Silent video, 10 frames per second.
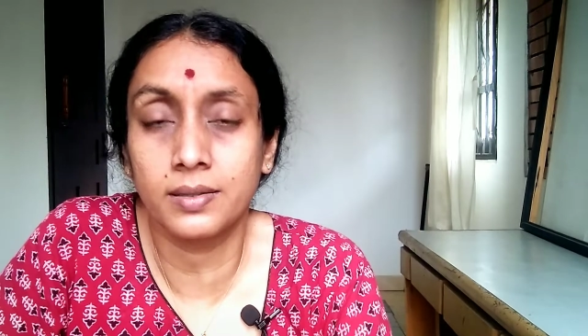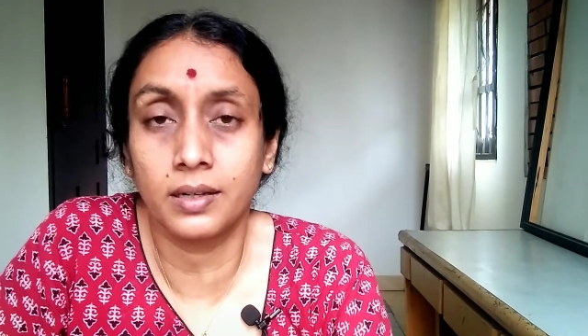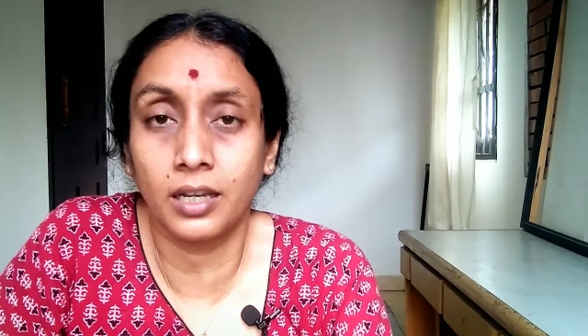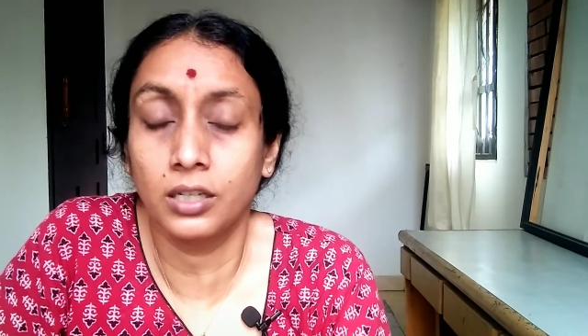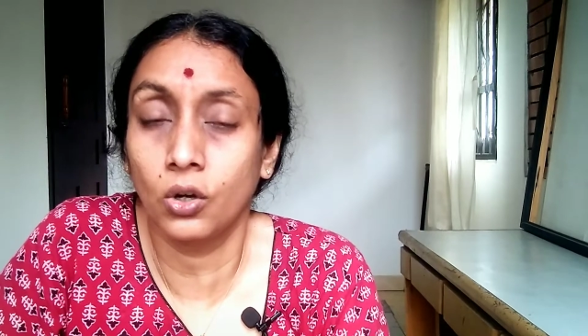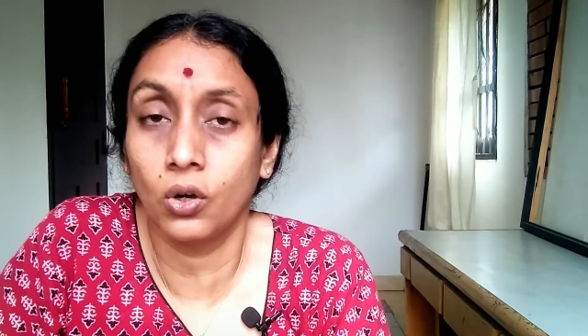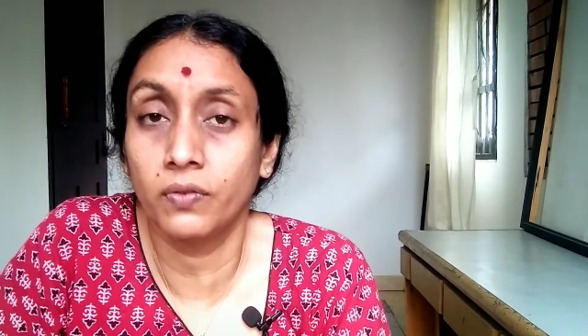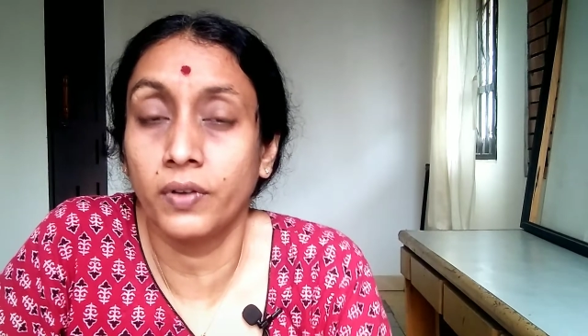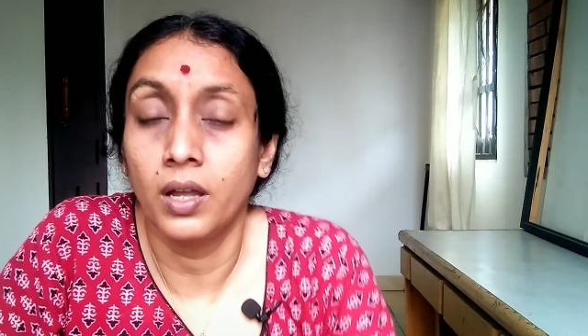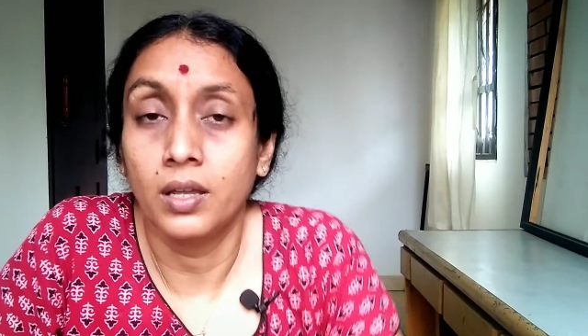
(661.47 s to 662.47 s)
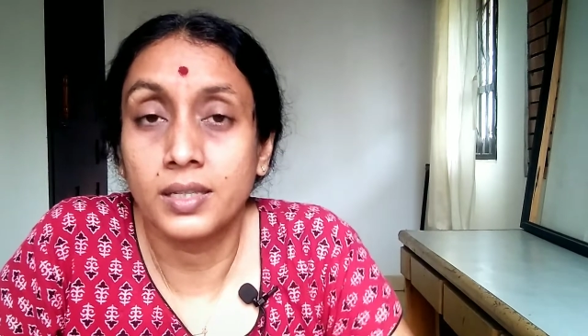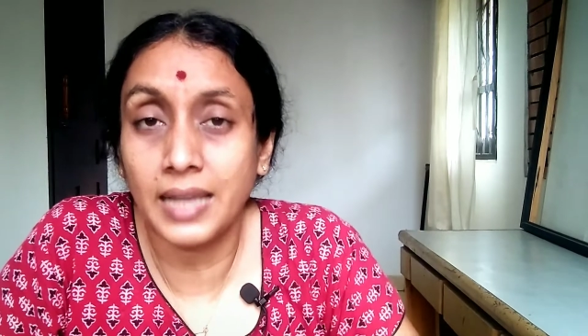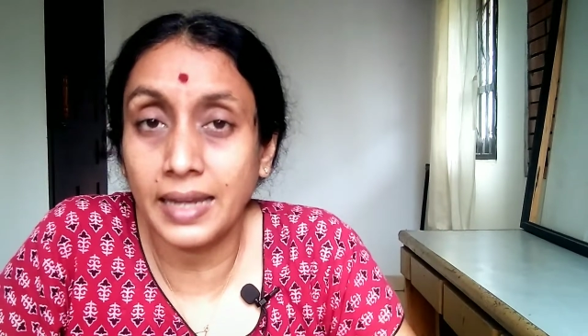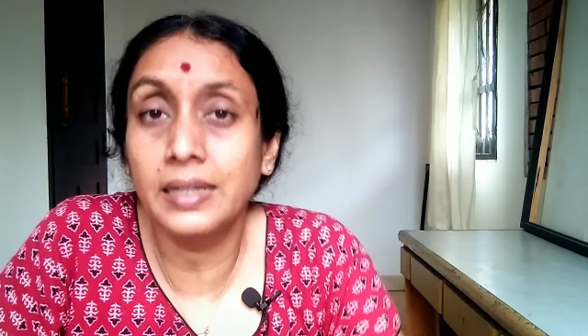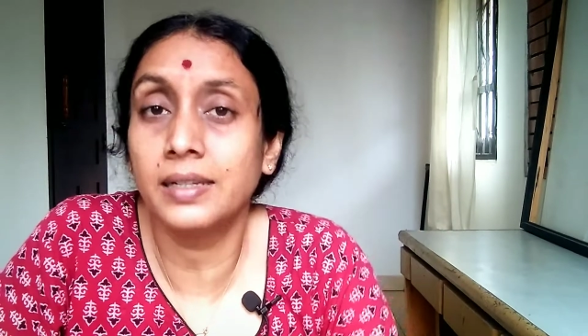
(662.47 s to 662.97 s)
and idea of
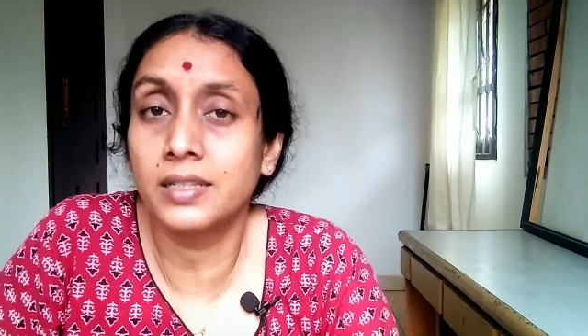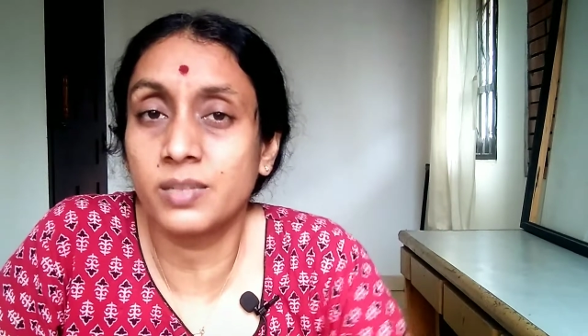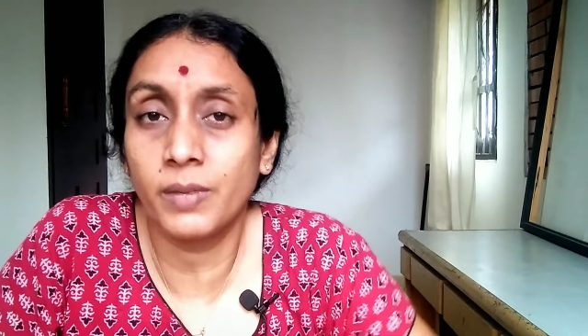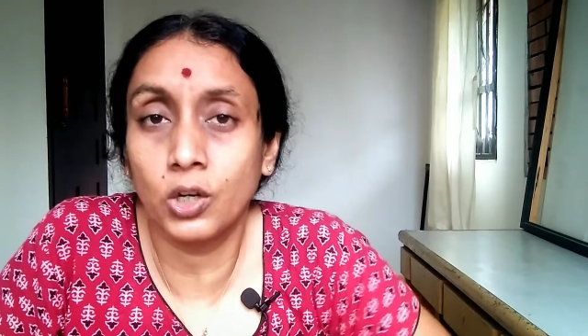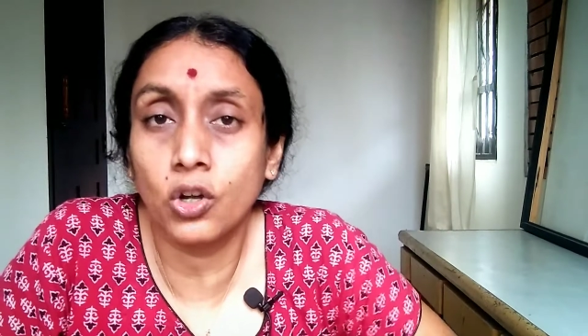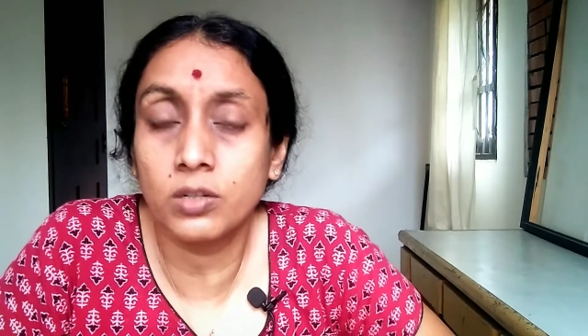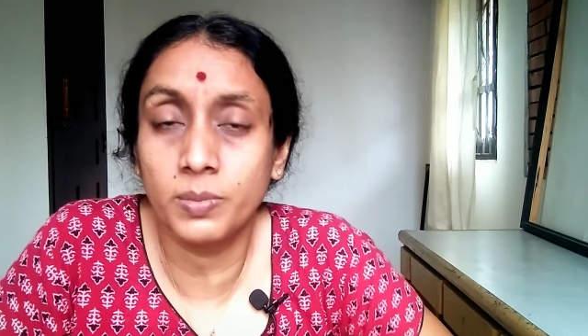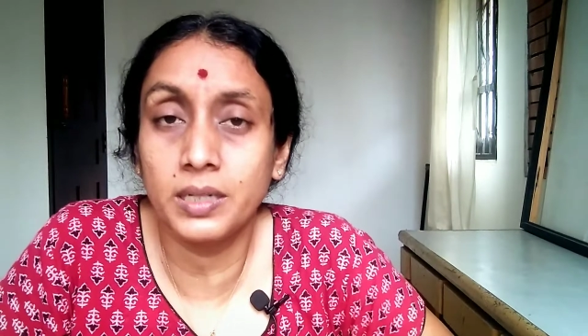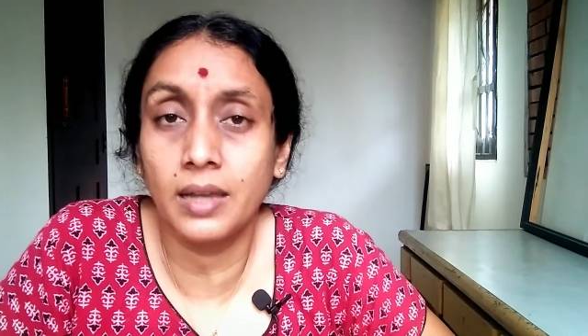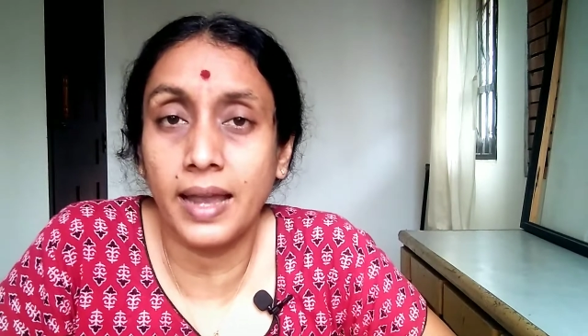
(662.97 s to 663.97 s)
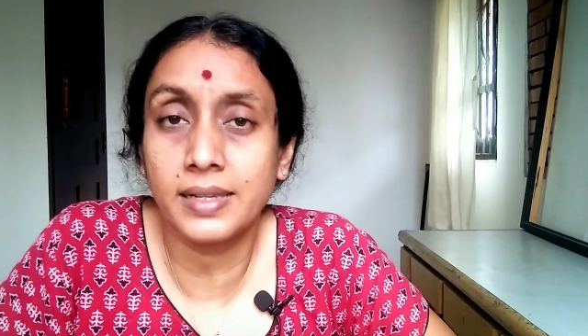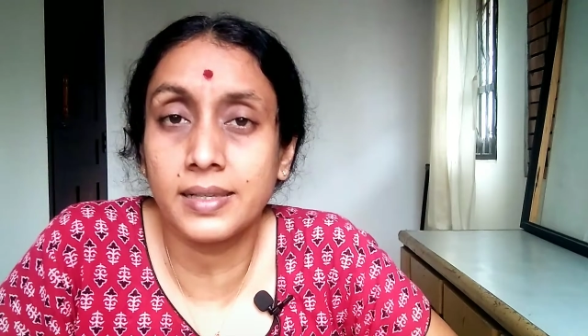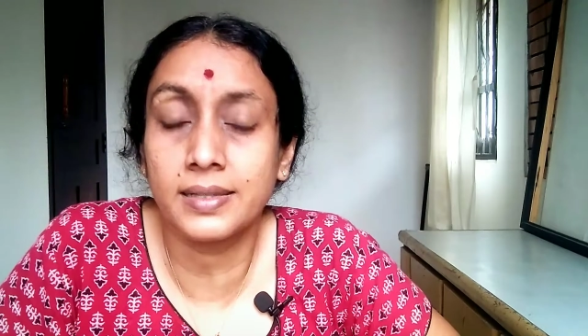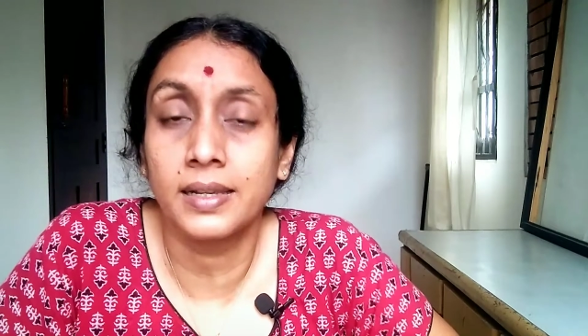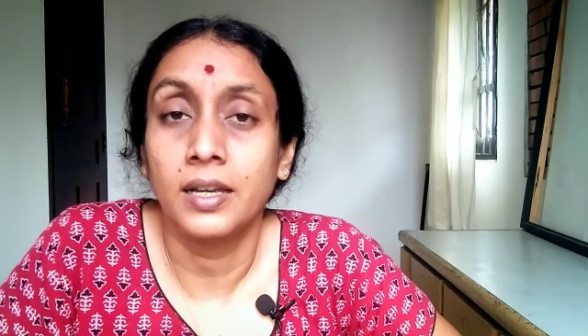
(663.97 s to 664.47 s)
silence may not be
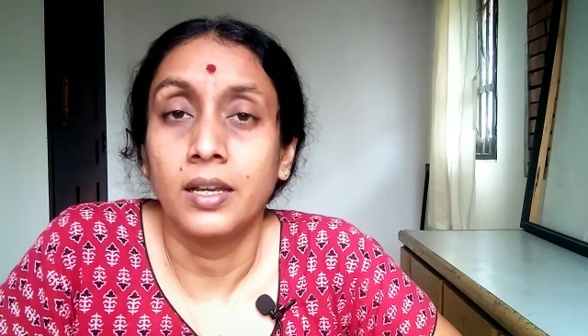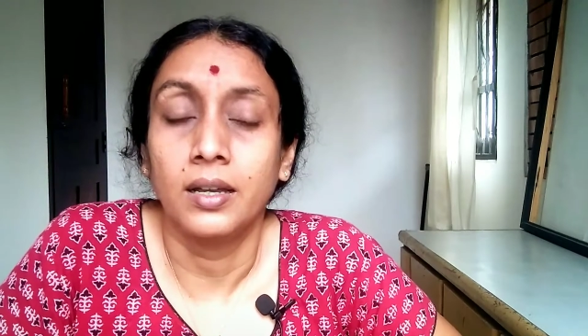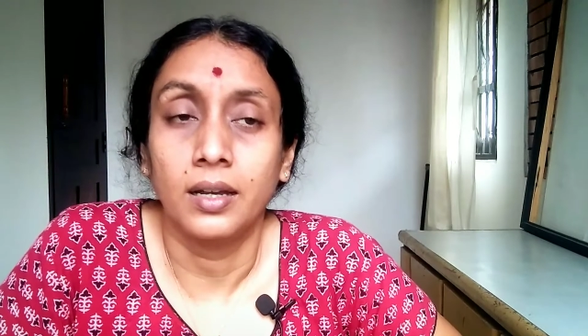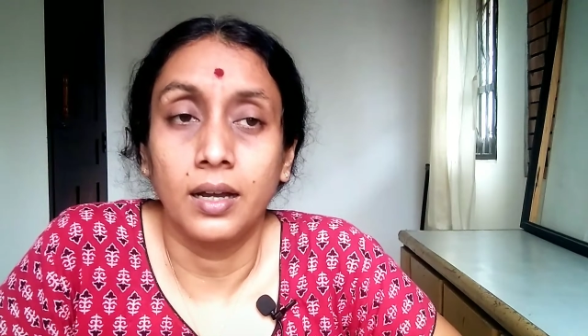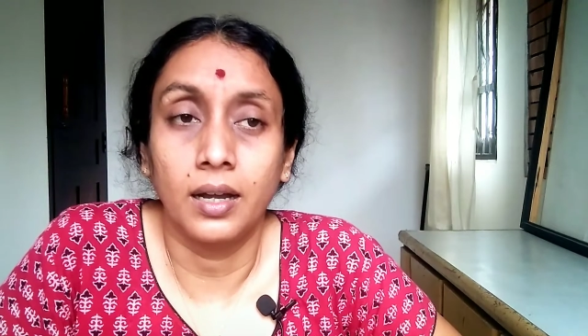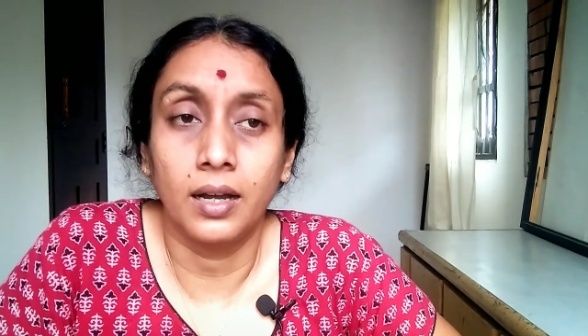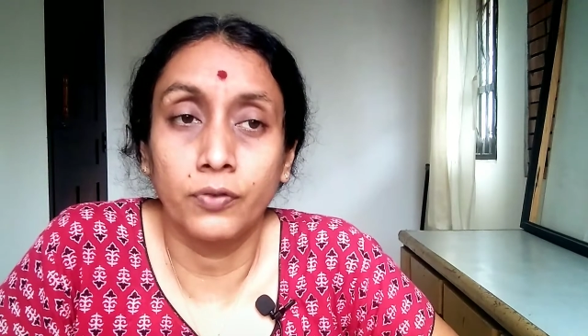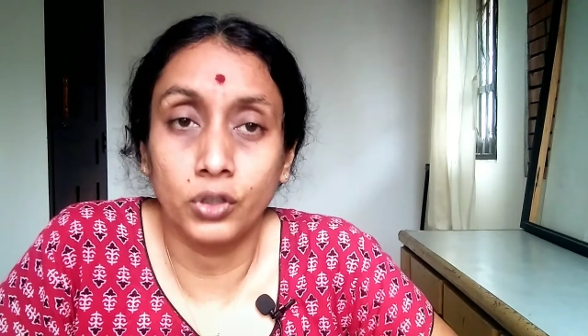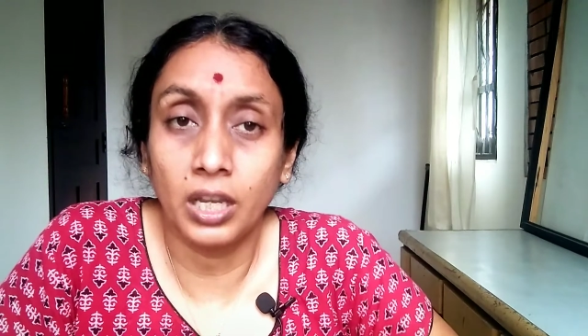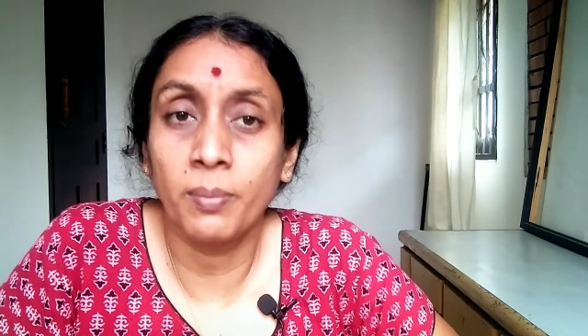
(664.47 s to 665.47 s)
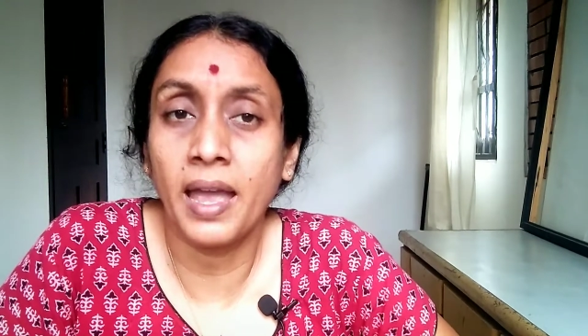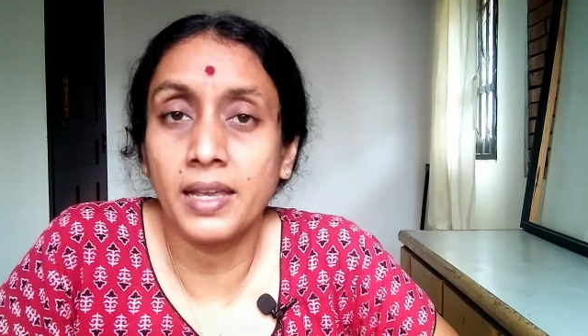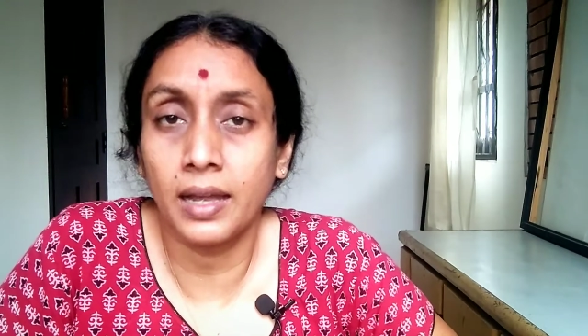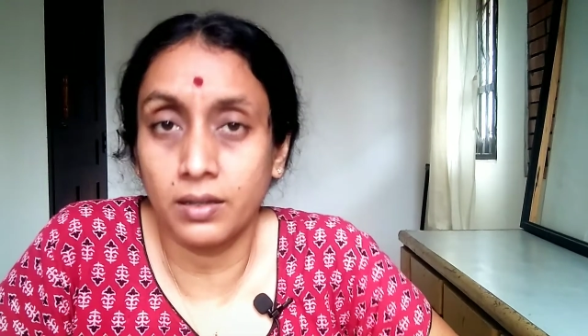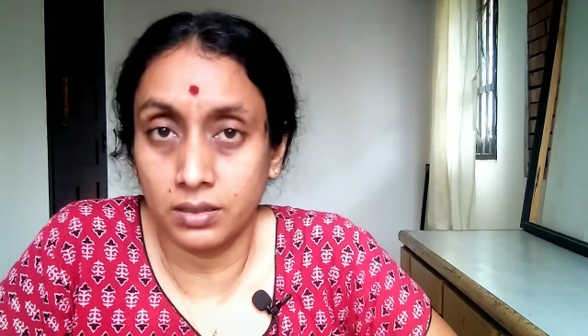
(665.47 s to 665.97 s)
as for them,
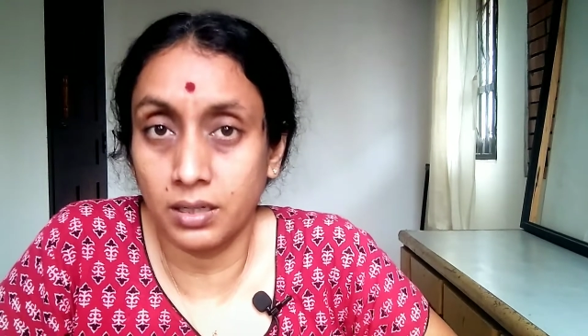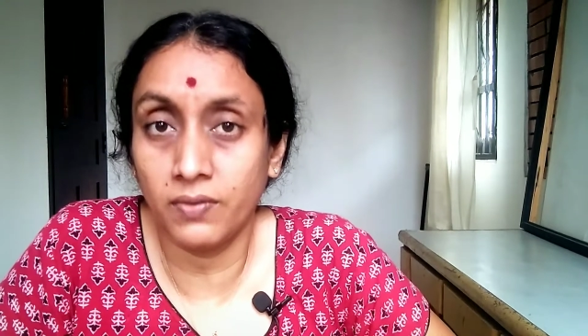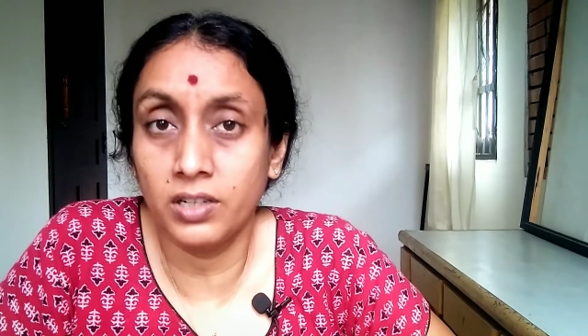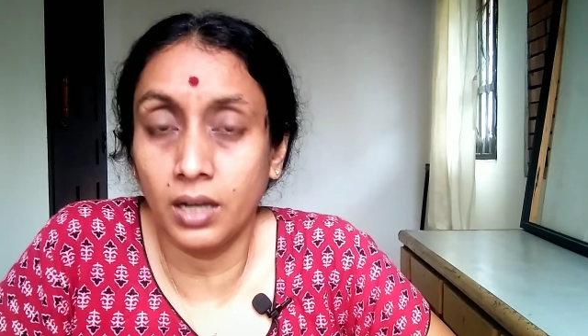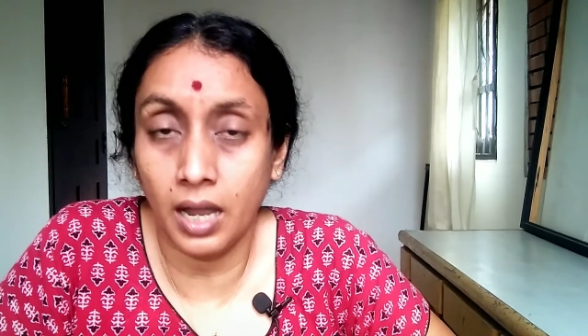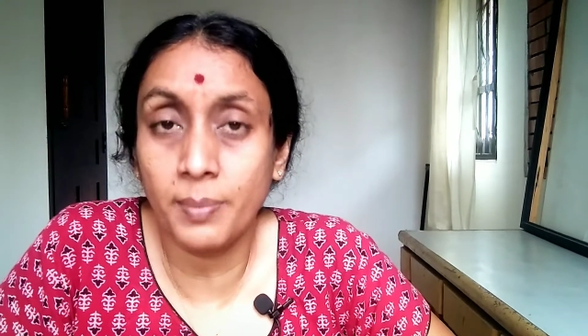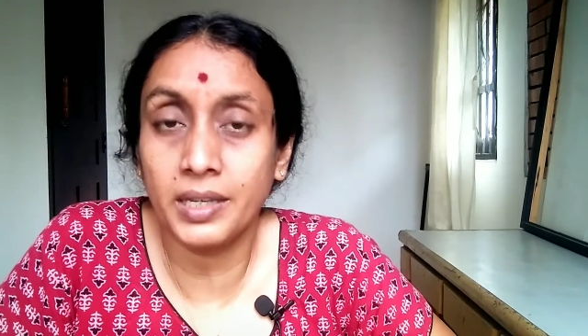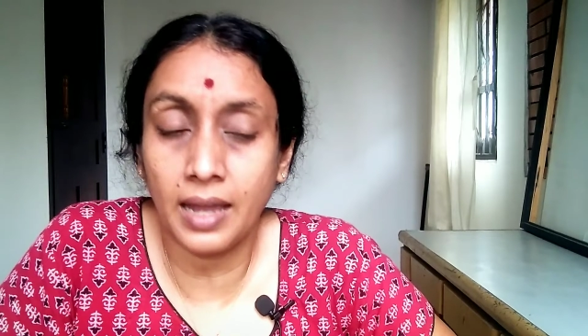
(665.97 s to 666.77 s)
I'm